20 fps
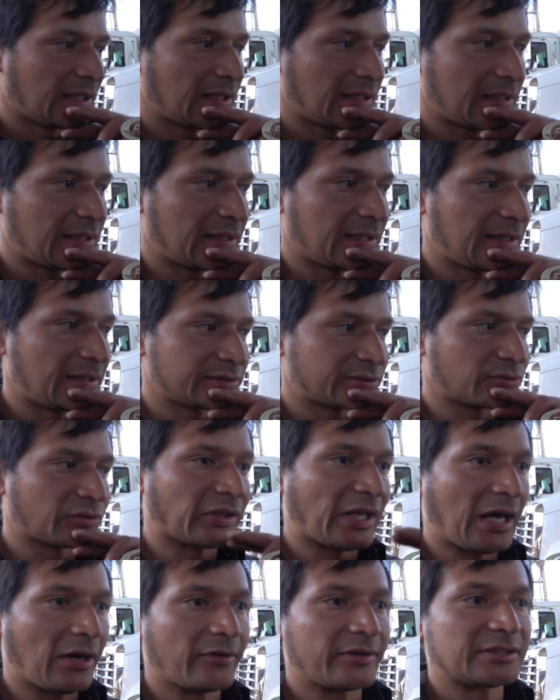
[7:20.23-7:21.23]
uh, so
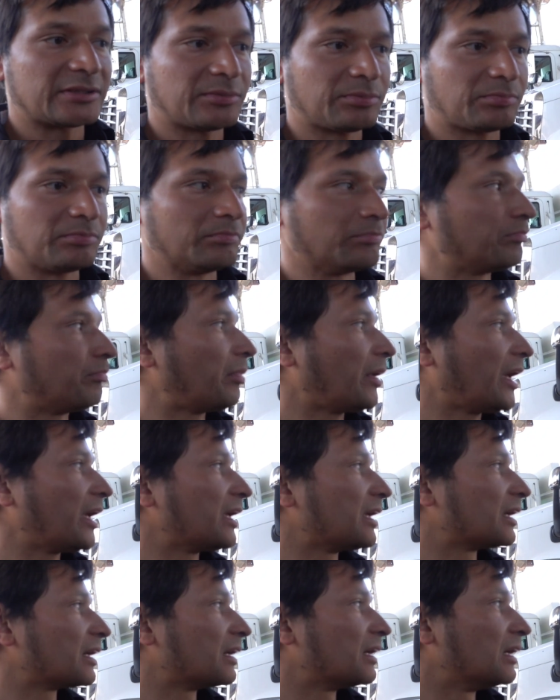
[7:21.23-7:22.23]
now he's
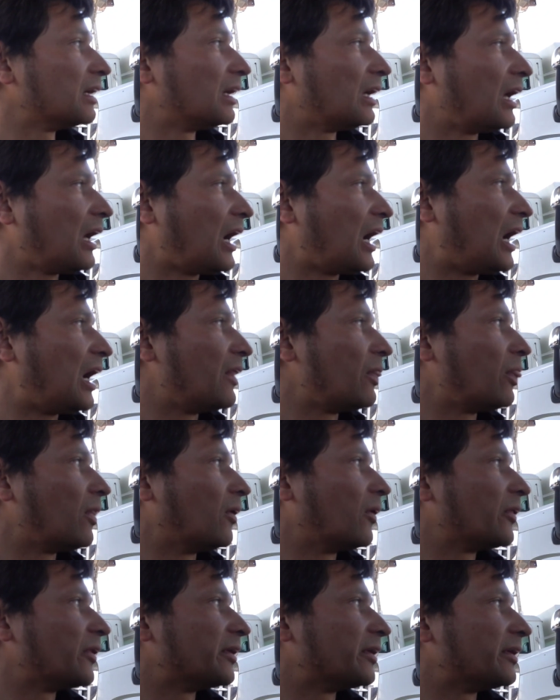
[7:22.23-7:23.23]
paying
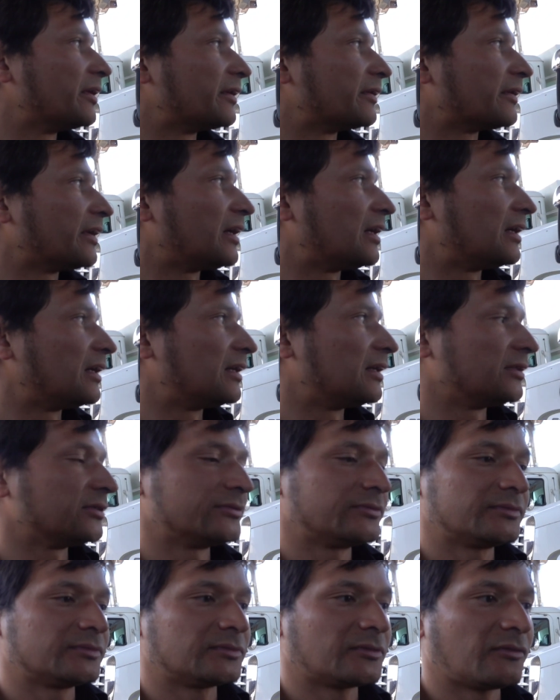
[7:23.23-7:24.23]
another uh,
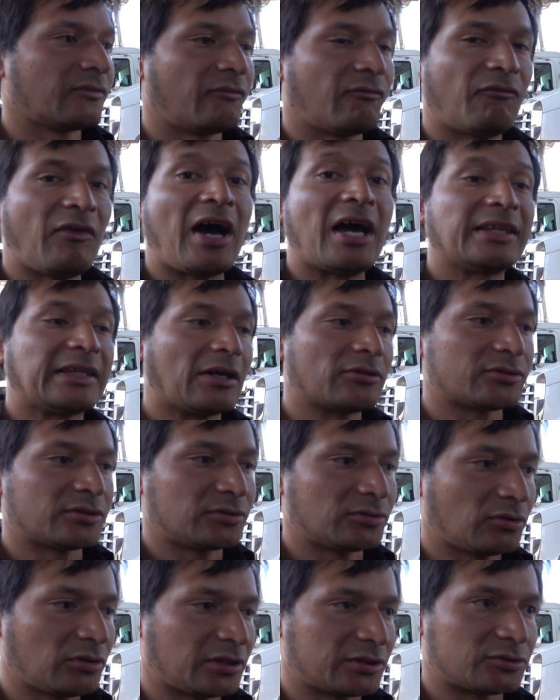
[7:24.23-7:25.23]
five
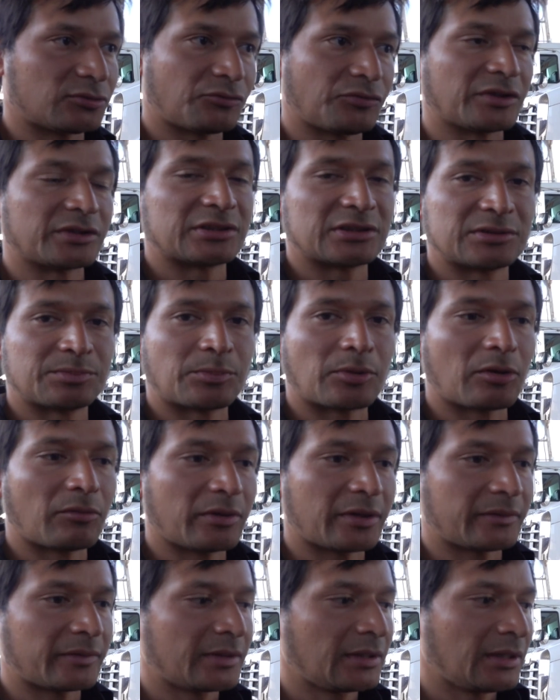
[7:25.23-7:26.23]
thousand dollars to fix this
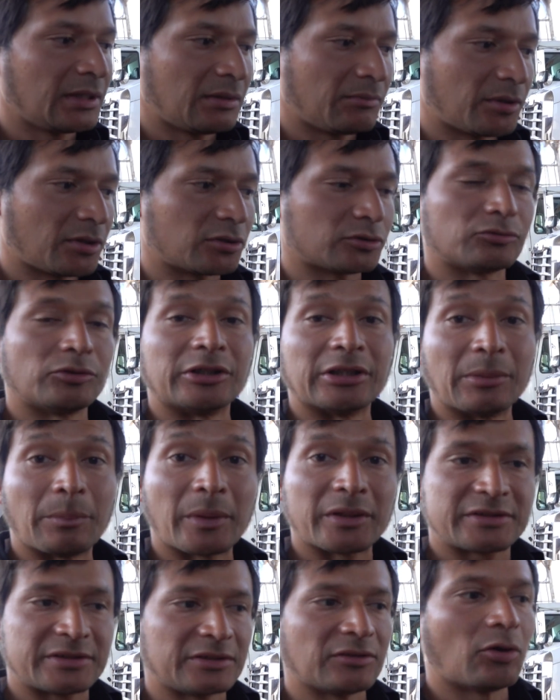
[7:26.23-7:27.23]
problem because we're
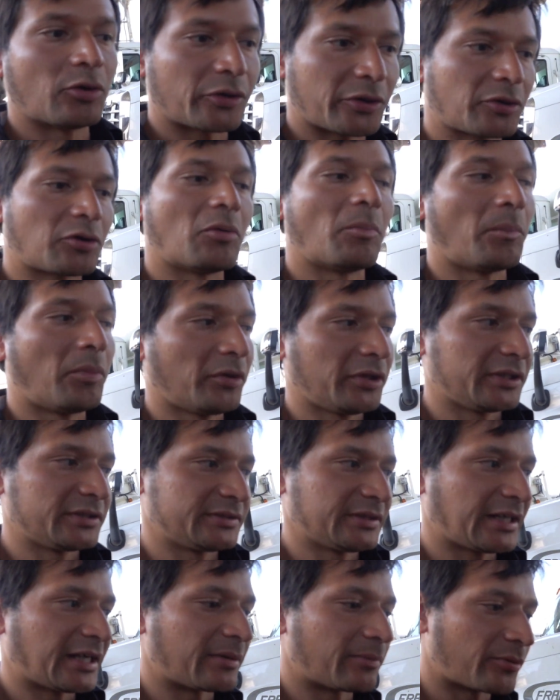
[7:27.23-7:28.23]
replacing all the
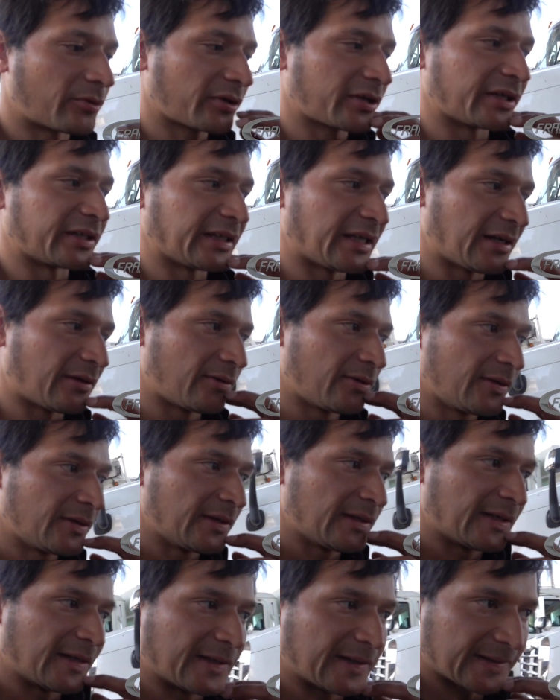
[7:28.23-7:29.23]
components that are broken now
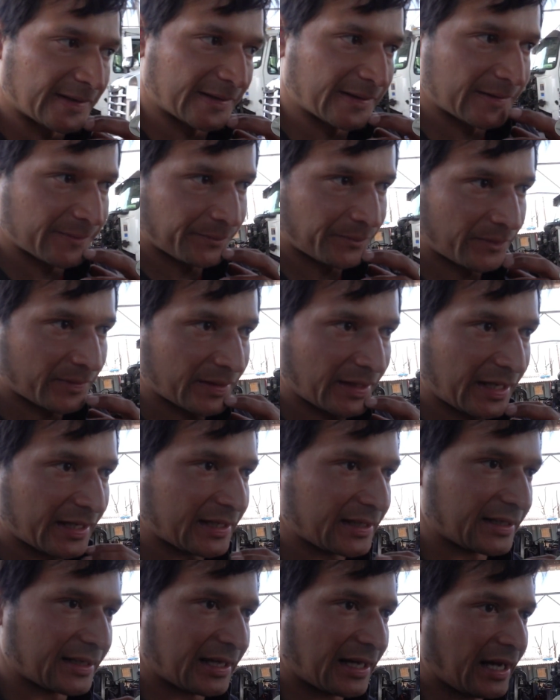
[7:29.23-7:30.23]
uh,
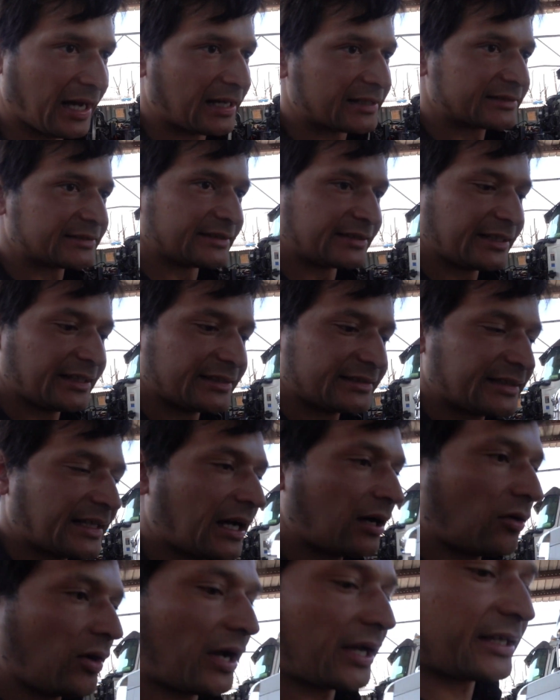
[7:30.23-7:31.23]
and as it is
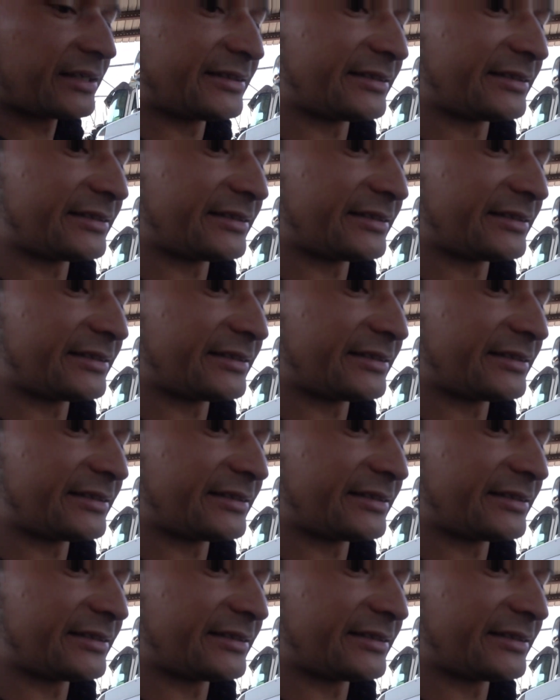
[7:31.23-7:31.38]
now i